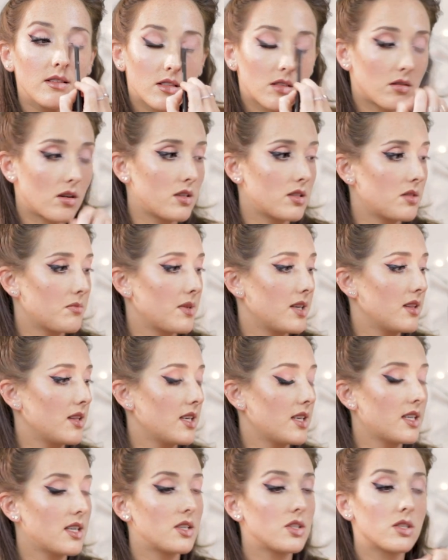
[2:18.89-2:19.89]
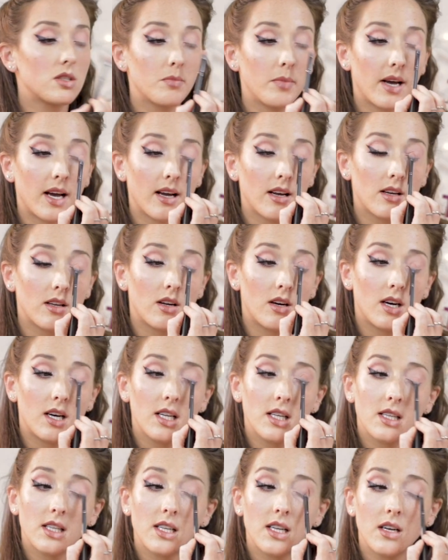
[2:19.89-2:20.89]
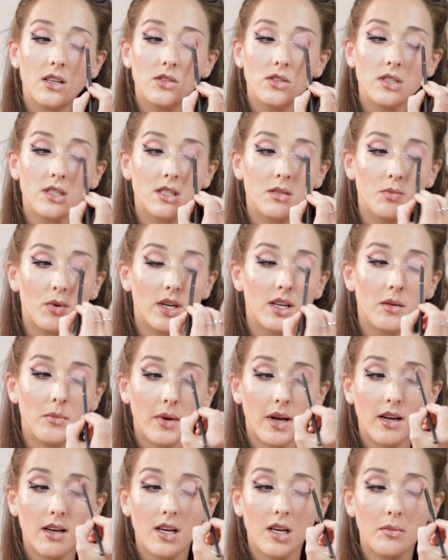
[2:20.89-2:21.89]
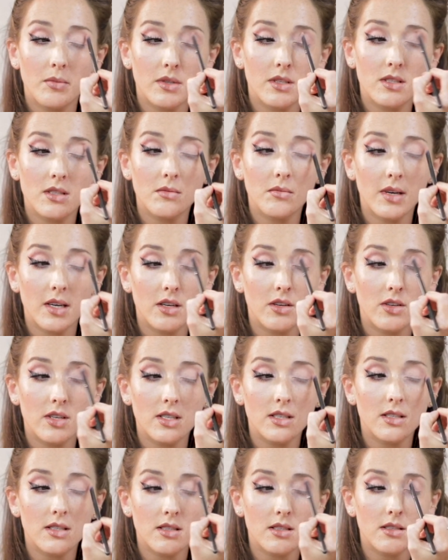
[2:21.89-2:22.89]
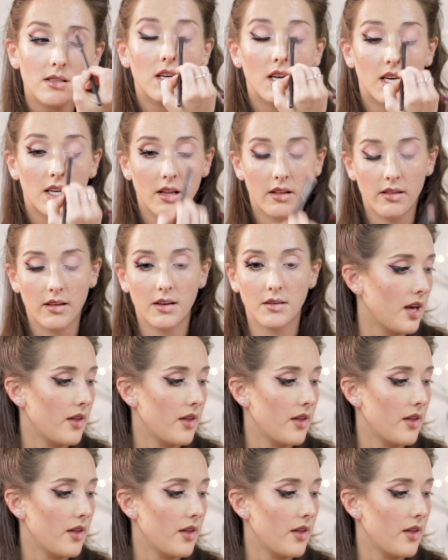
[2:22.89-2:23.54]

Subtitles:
onto my lid, I just pack it on and then I'll just spread it back up into my crease kind of thing.